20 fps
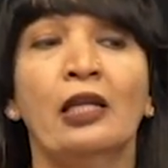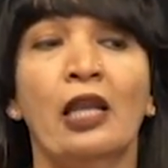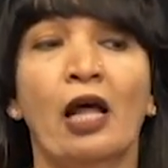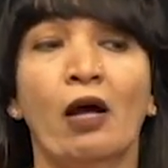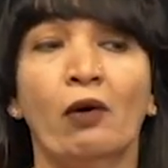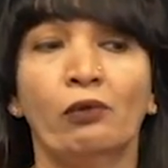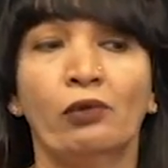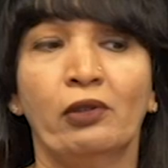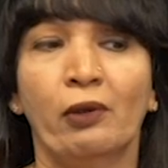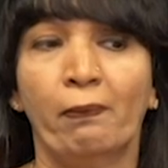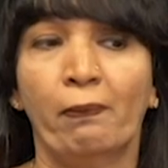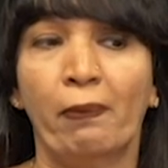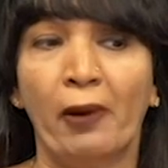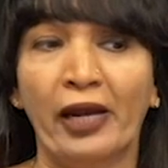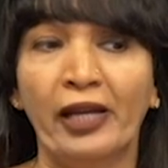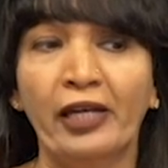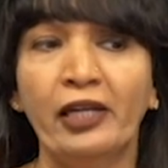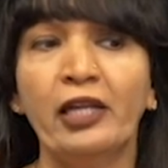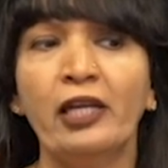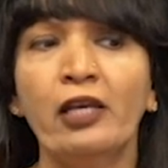now, the
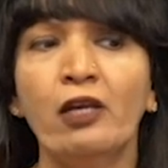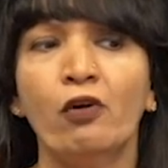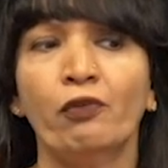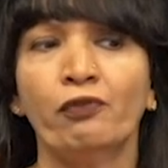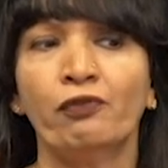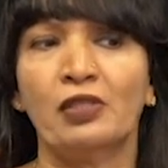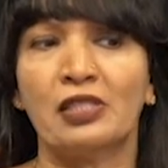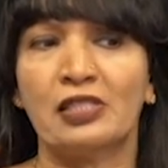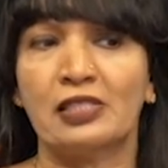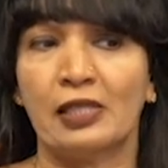binding of the